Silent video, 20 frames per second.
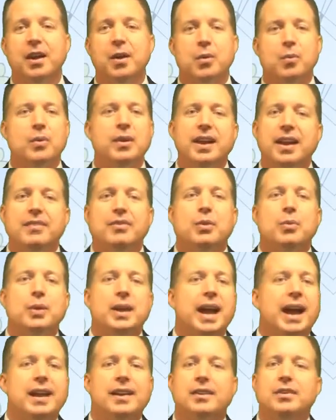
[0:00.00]
whenever
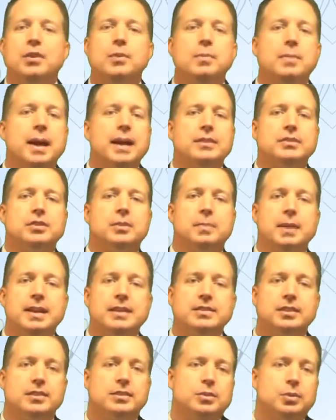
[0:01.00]
we add a new Master
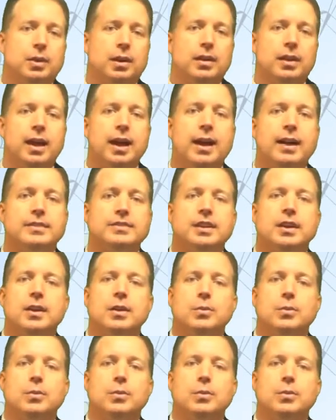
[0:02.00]
Mason to our lodge,